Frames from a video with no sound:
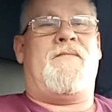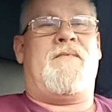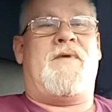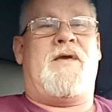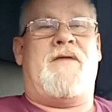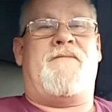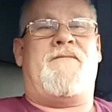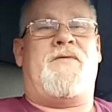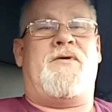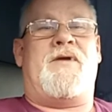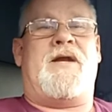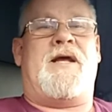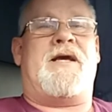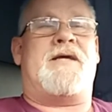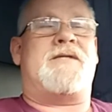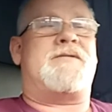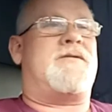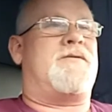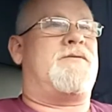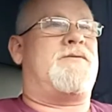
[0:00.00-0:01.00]
give you an
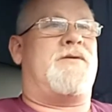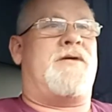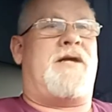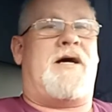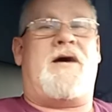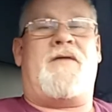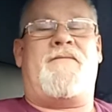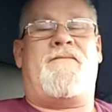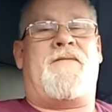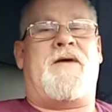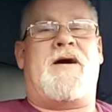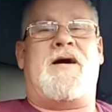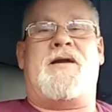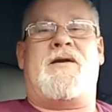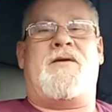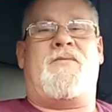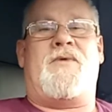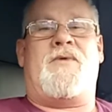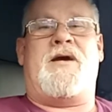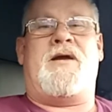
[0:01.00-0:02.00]
answer to it, I'll
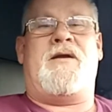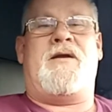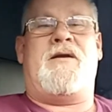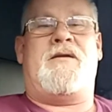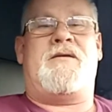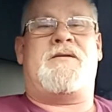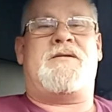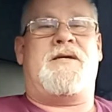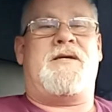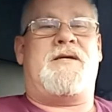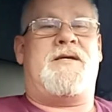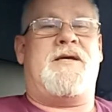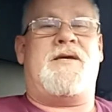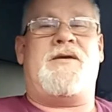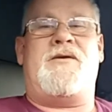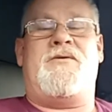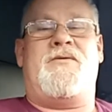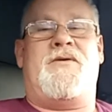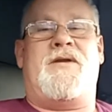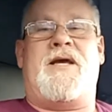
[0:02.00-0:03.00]
find a way to get
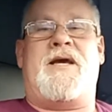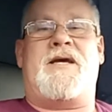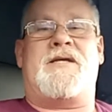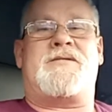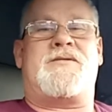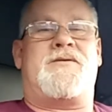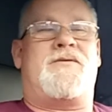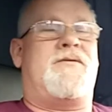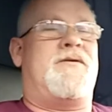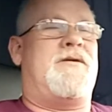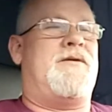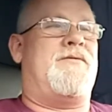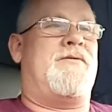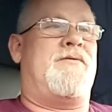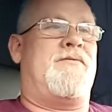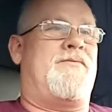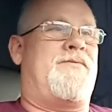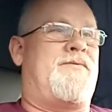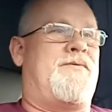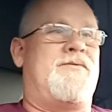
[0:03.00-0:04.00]
you an answer
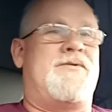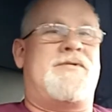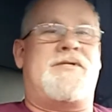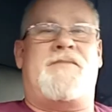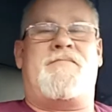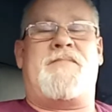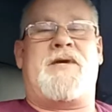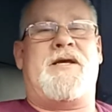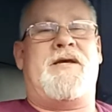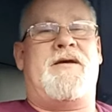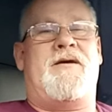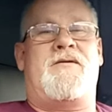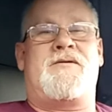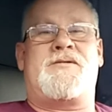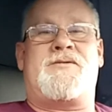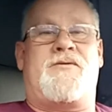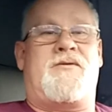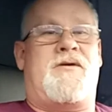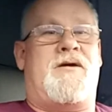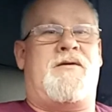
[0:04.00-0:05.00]
either through somebody
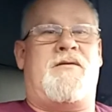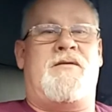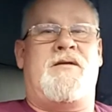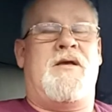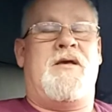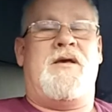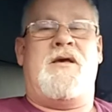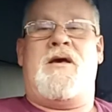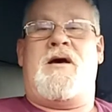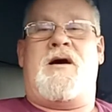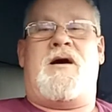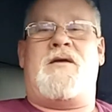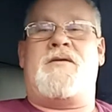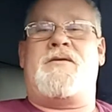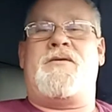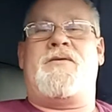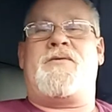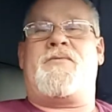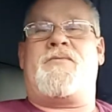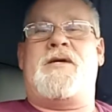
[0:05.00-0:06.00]
else, or I'll
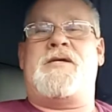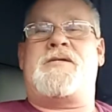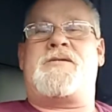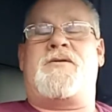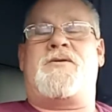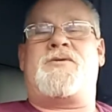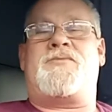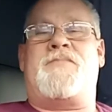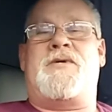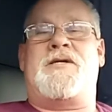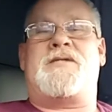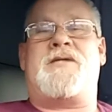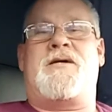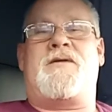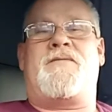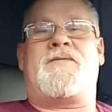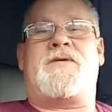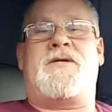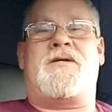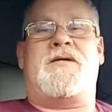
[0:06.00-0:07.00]
do the research
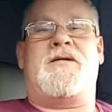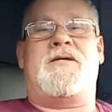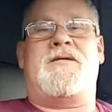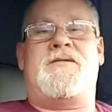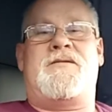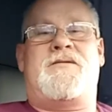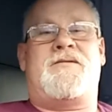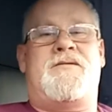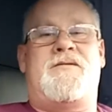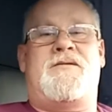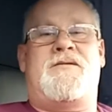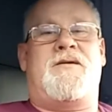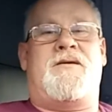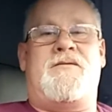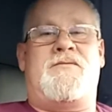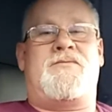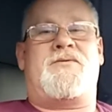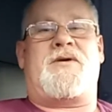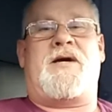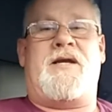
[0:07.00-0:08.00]
myself to
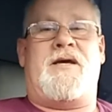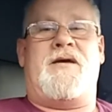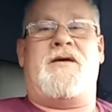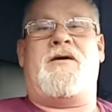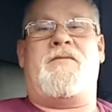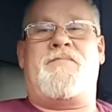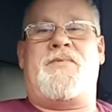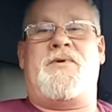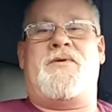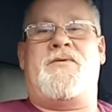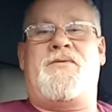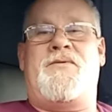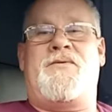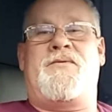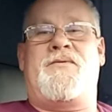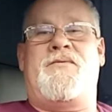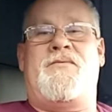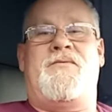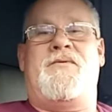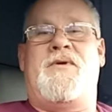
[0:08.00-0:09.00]
try to help you
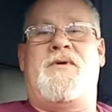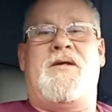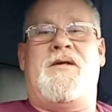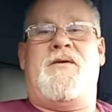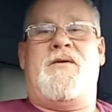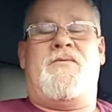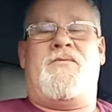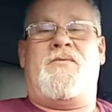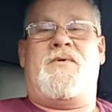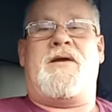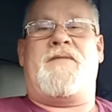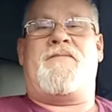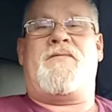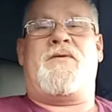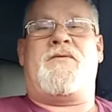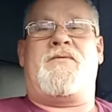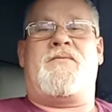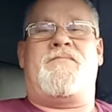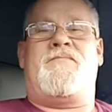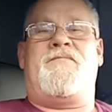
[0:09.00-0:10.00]
through
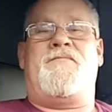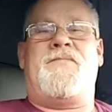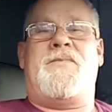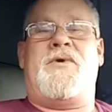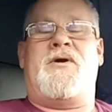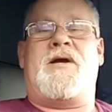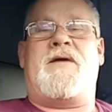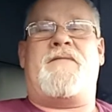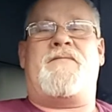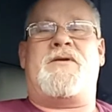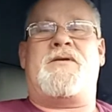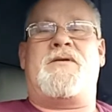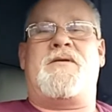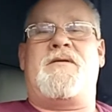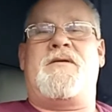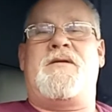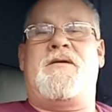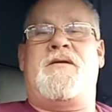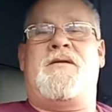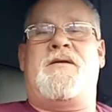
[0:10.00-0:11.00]
whatever you're having
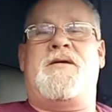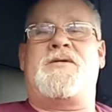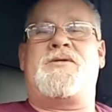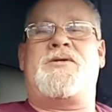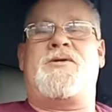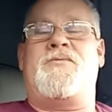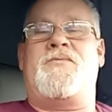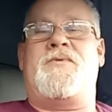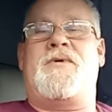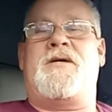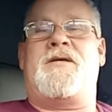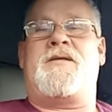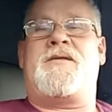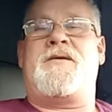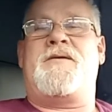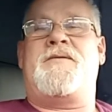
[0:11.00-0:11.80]
an issue with.